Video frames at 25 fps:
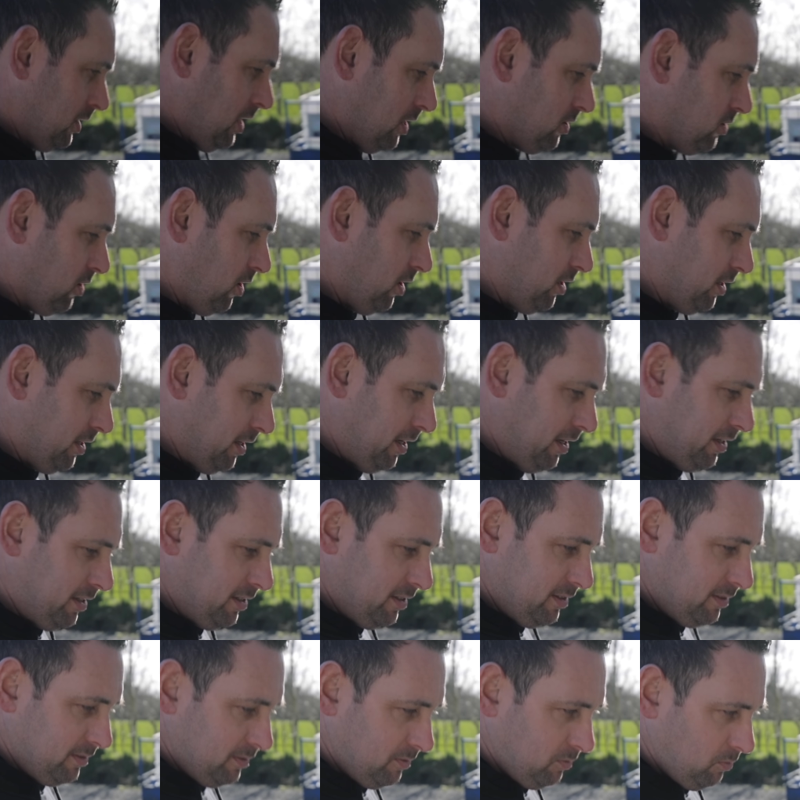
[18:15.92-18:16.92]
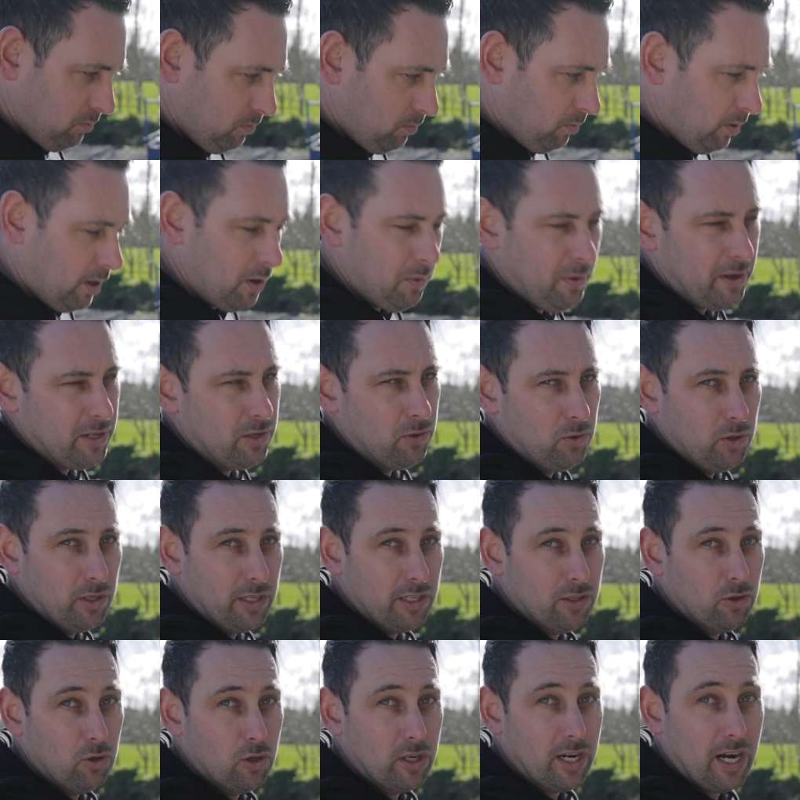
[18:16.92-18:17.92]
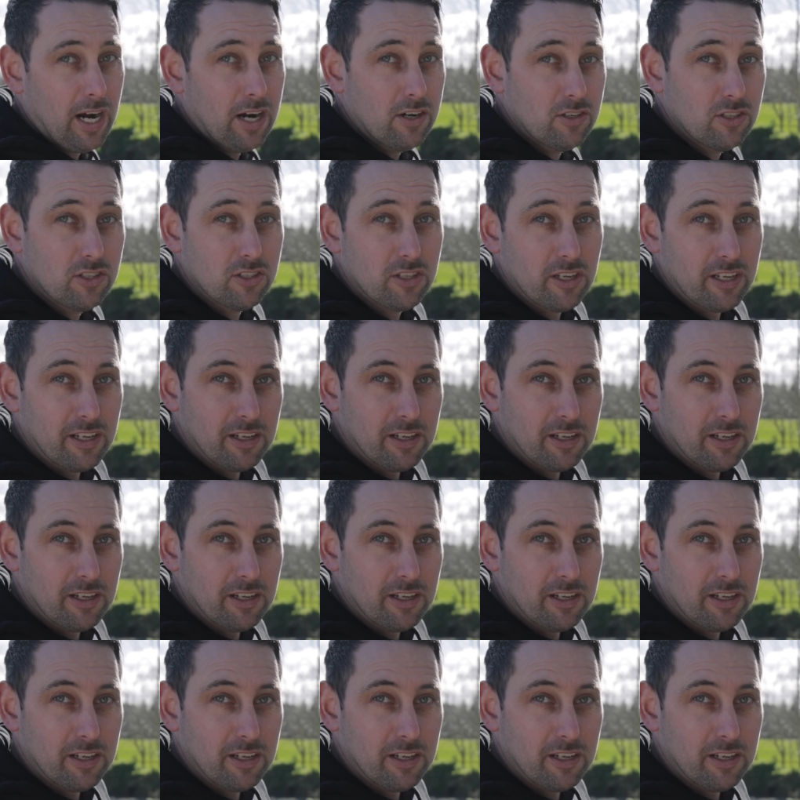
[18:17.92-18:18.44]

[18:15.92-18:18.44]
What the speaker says: That's all you need. One way you're running good cars, you